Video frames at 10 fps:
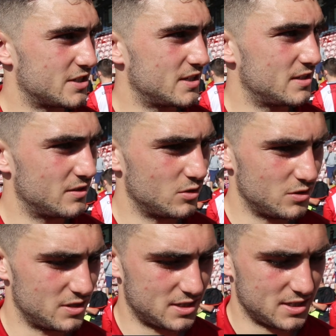year.
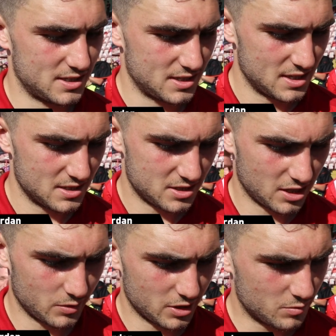Not the
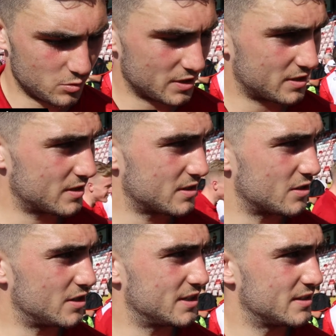target we got, but we've
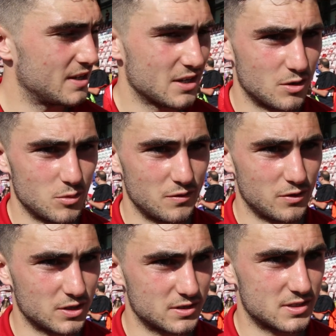got to, got to move
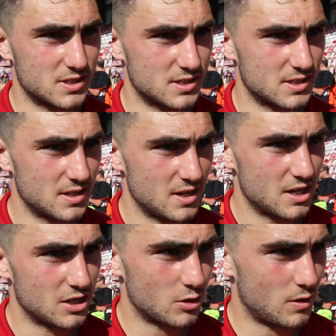on
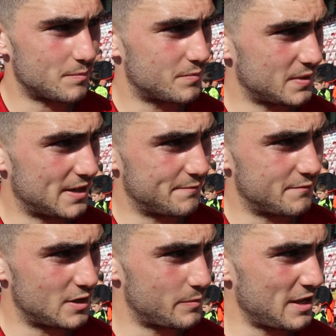and go up um,
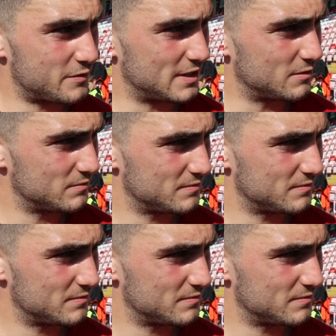via the playoffs now.